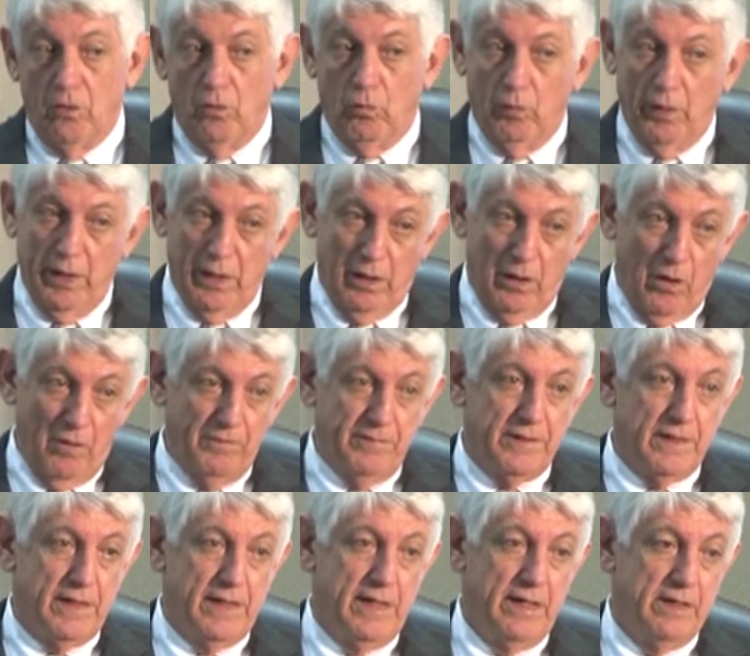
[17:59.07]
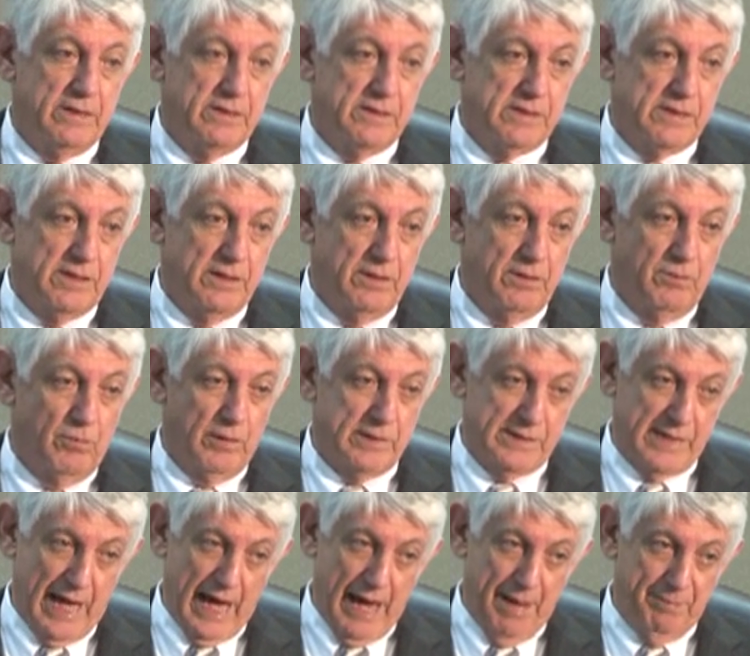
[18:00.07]
Well, over the years, what's
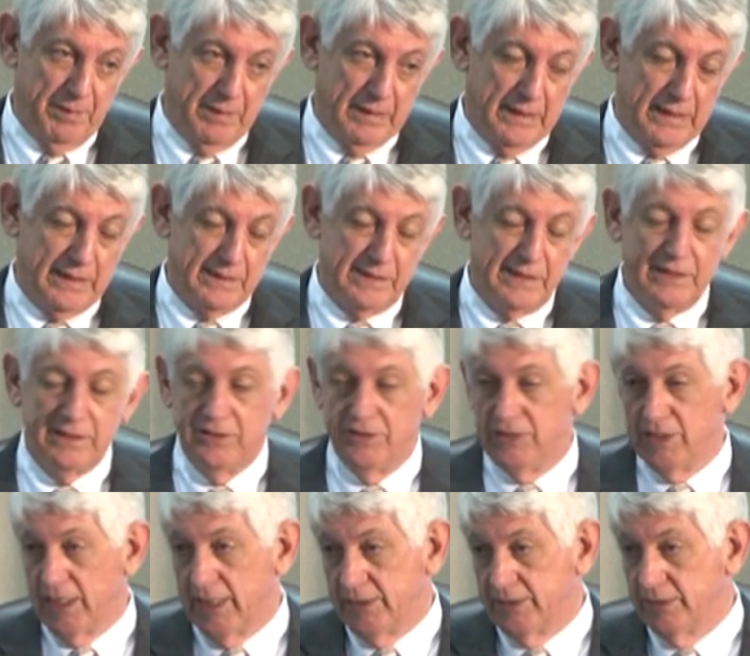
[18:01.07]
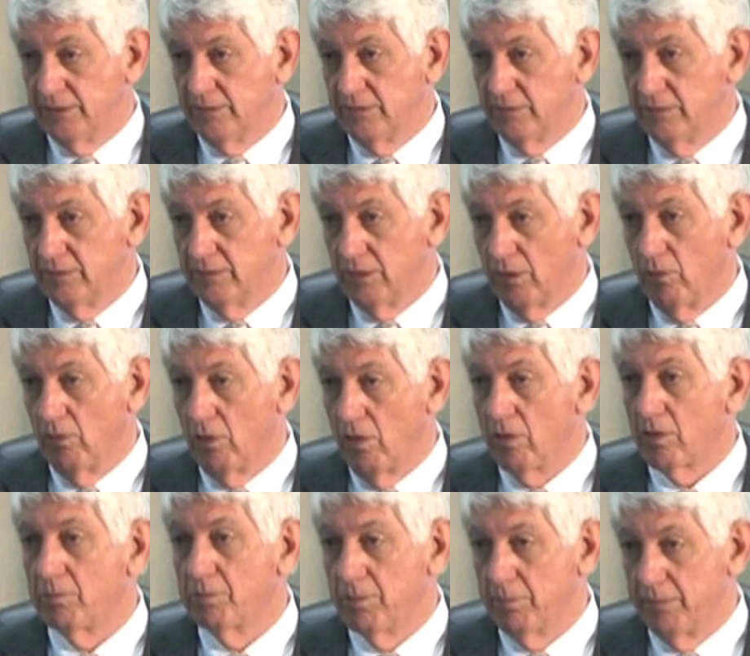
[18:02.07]
happened is these judges no
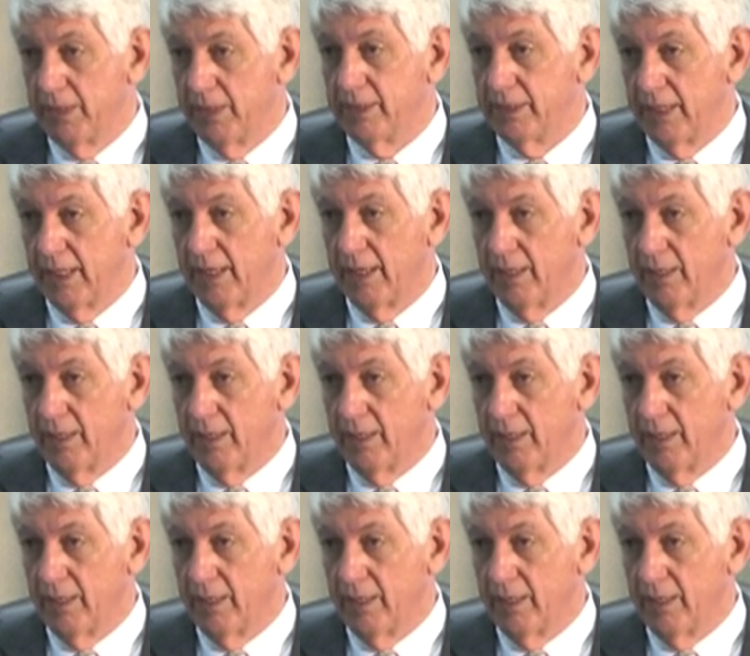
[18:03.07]
longer permit that.